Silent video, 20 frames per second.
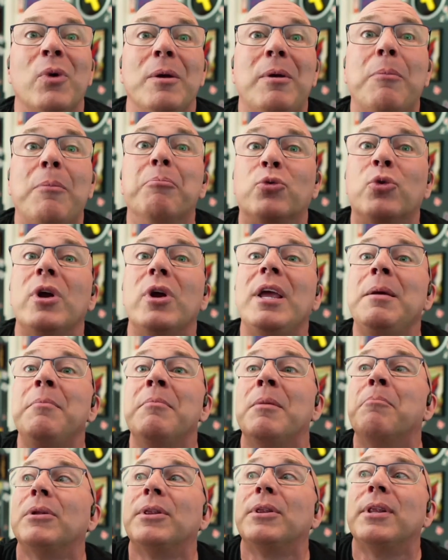
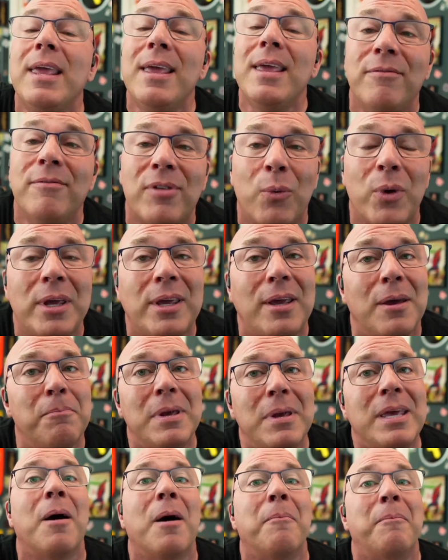and believe that we
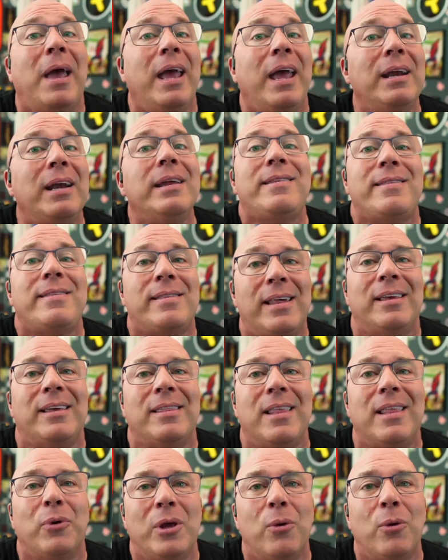can become
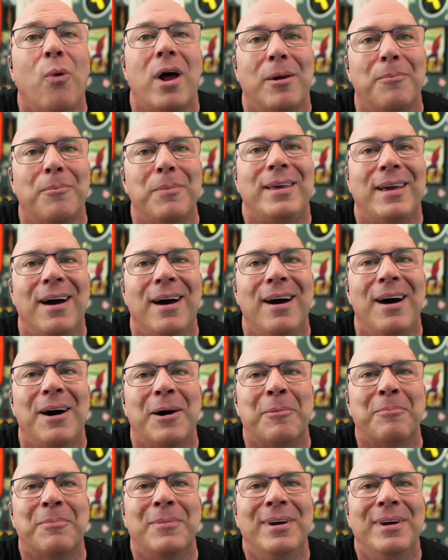anything that we want to
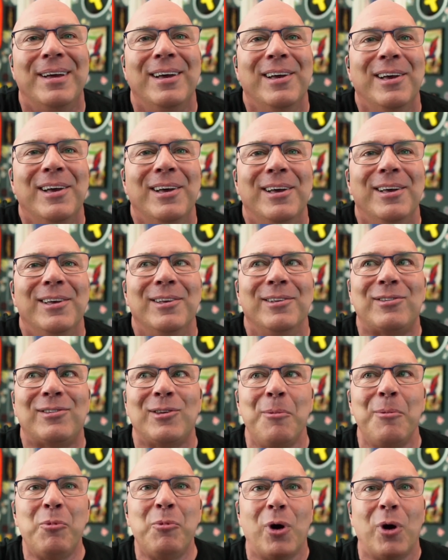become.
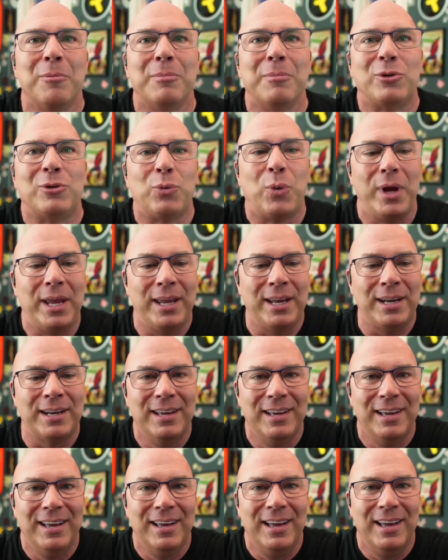Somewhere in
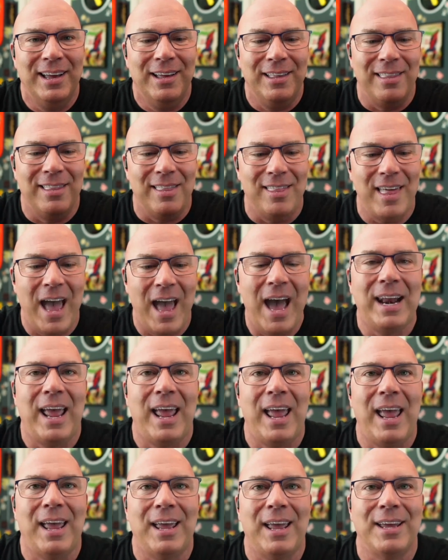between
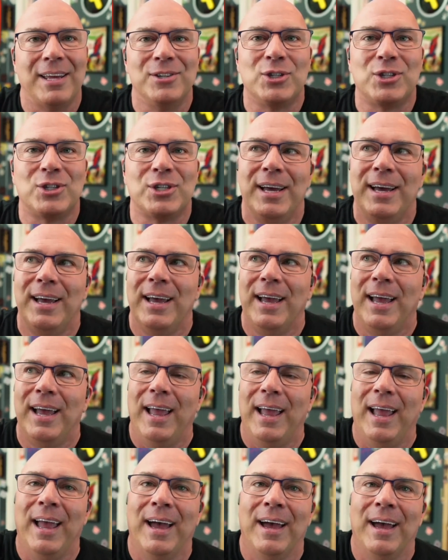that age
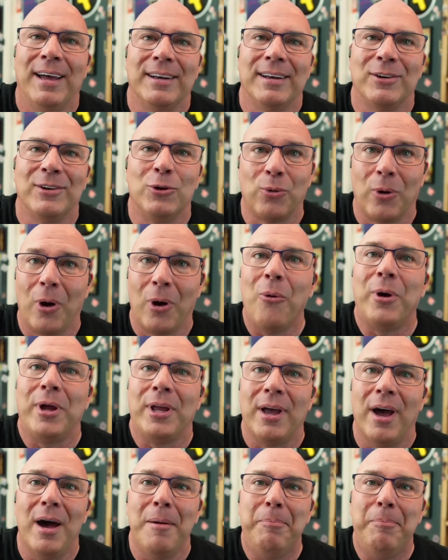and
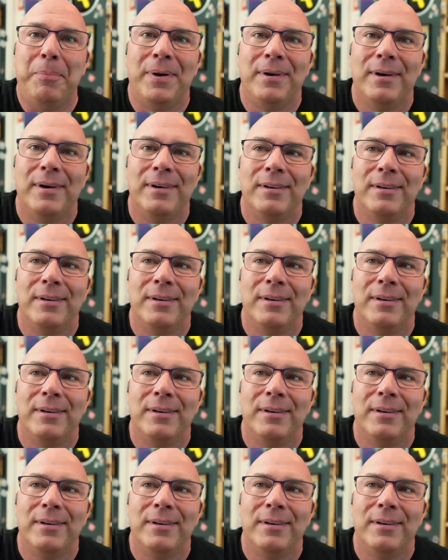growing up,